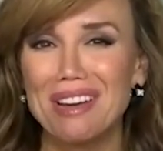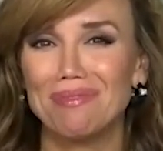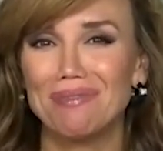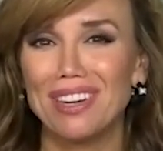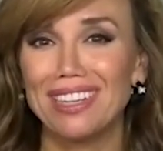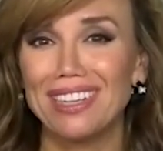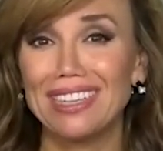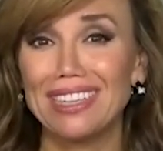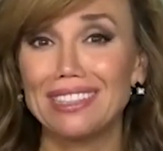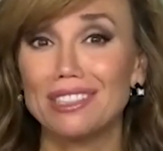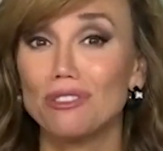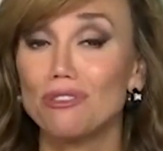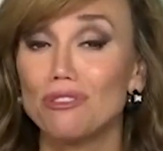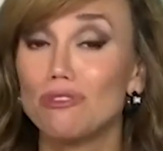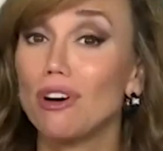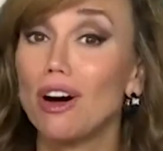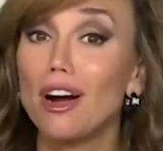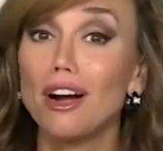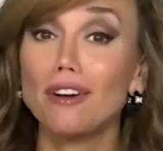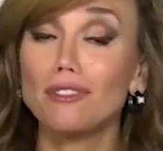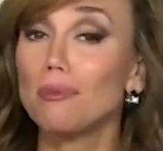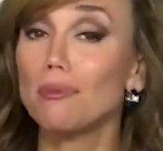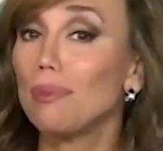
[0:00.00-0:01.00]
But it's
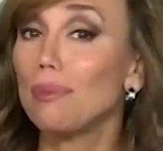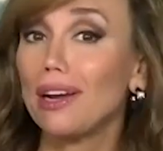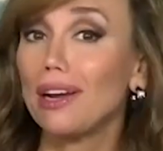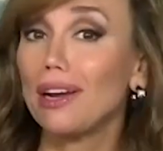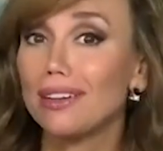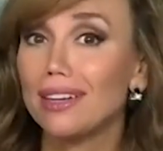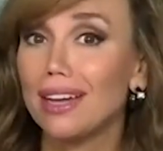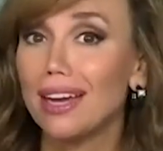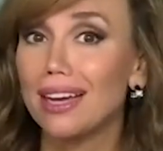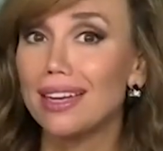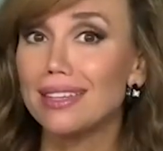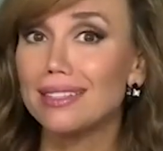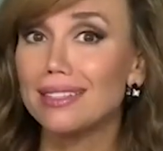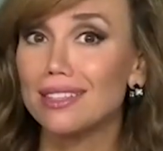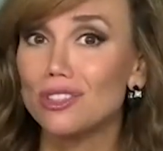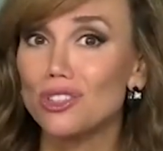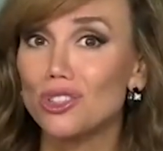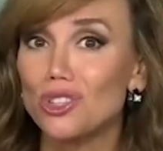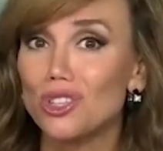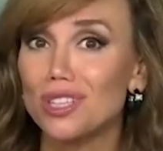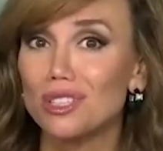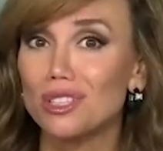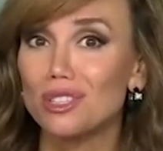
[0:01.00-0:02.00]
far from paradise
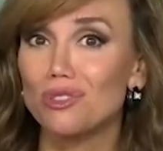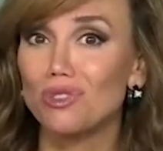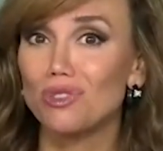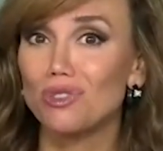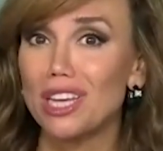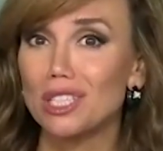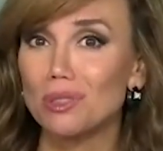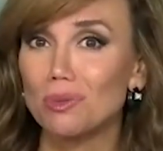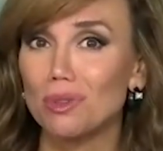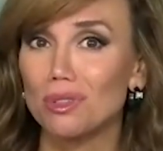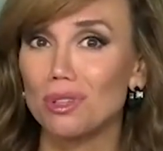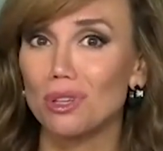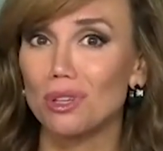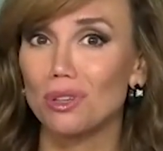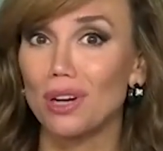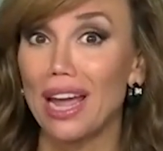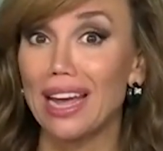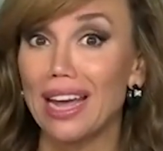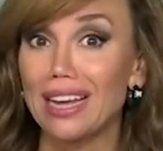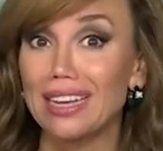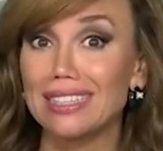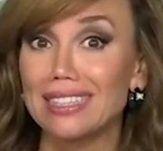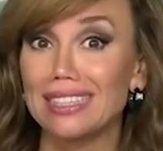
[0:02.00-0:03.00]
as she is faced with her
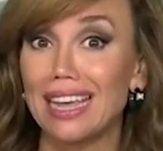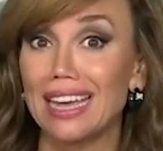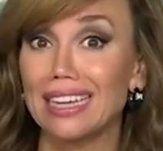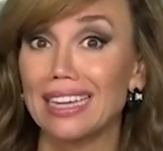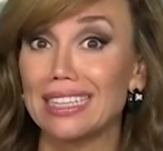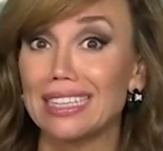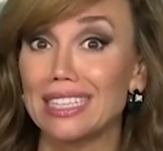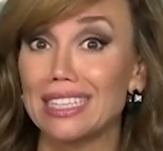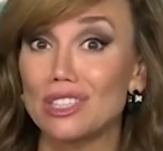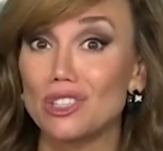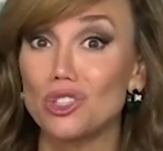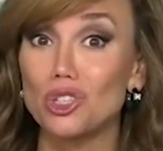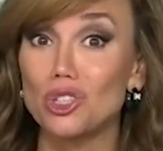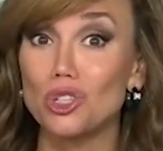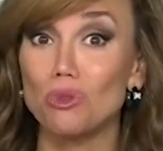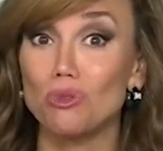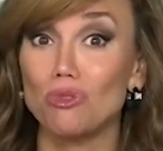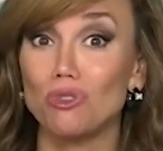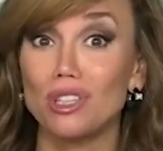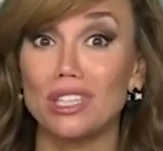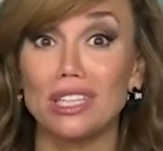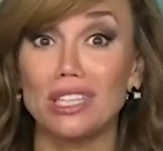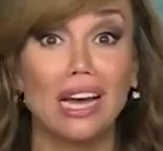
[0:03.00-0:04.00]
ex and his new
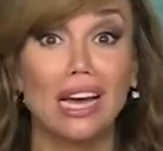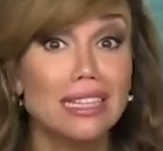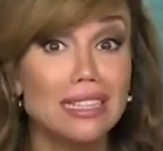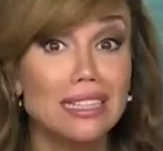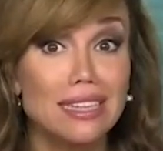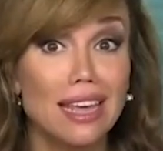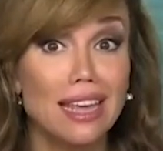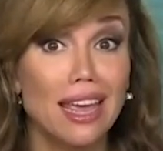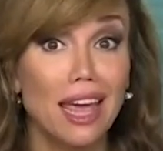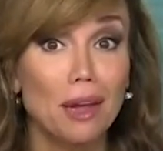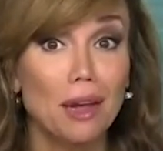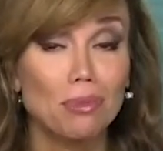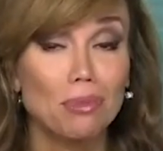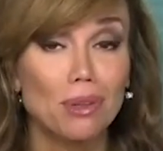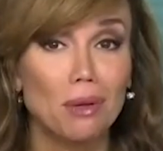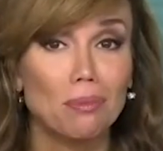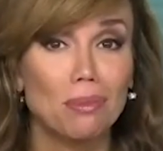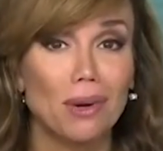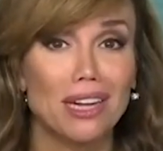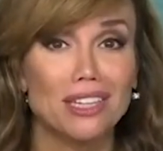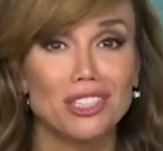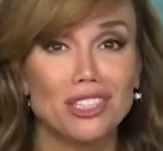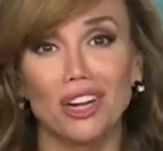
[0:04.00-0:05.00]
fiance,
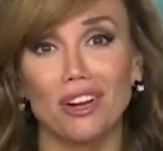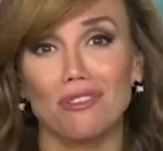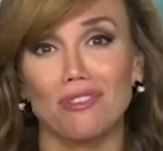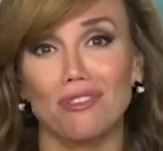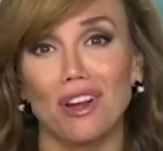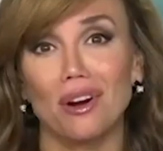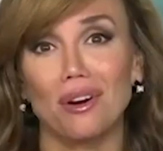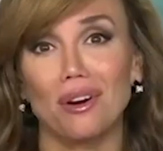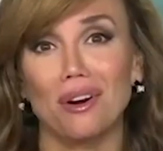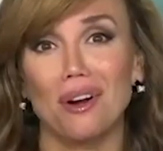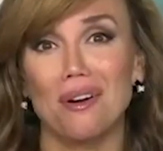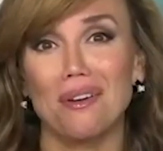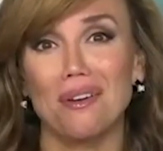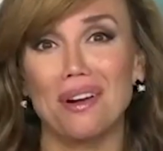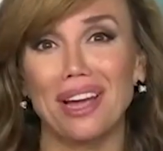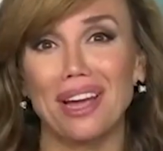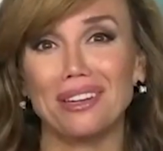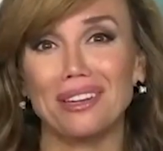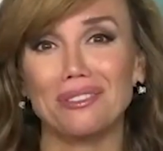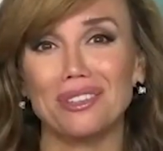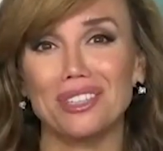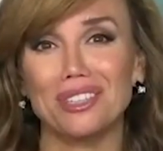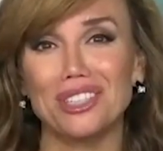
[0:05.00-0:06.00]
played by Jay Pharoah
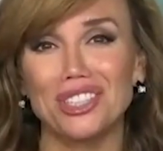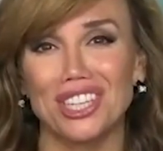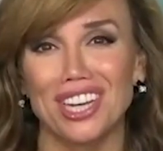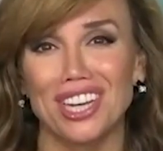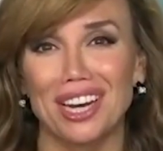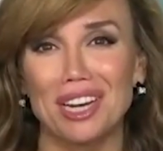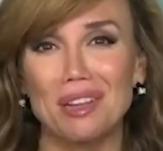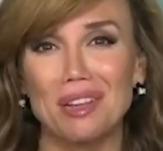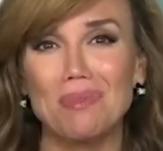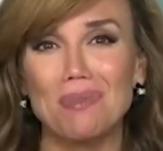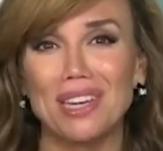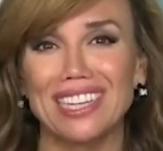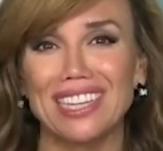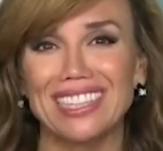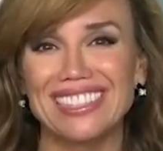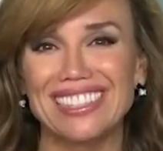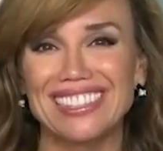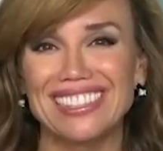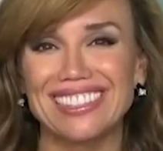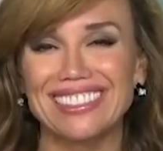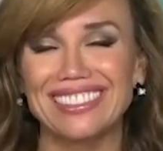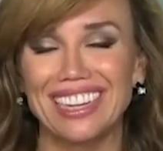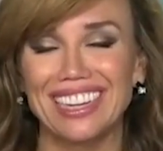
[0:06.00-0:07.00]
and Christiani
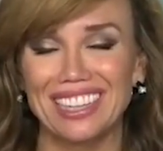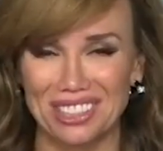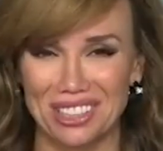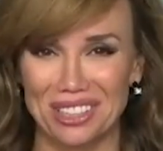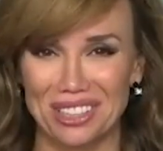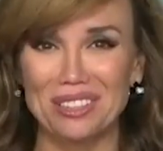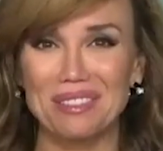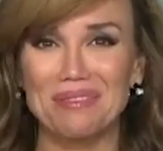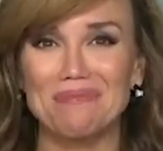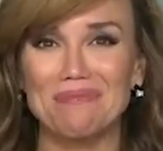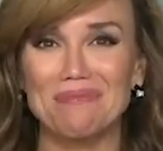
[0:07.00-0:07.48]
Pitts. Take a look.